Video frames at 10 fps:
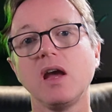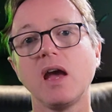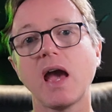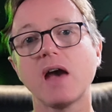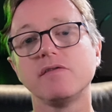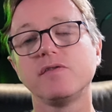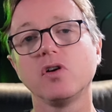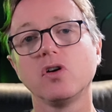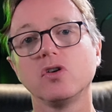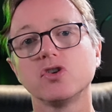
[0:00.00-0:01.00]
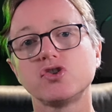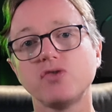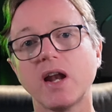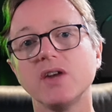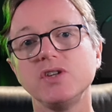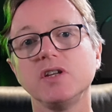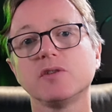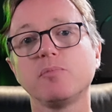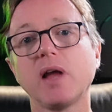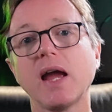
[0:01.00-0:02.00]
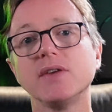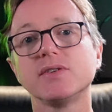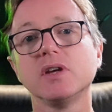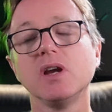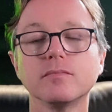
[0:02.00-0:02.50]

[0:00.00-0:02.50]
have strategies in place.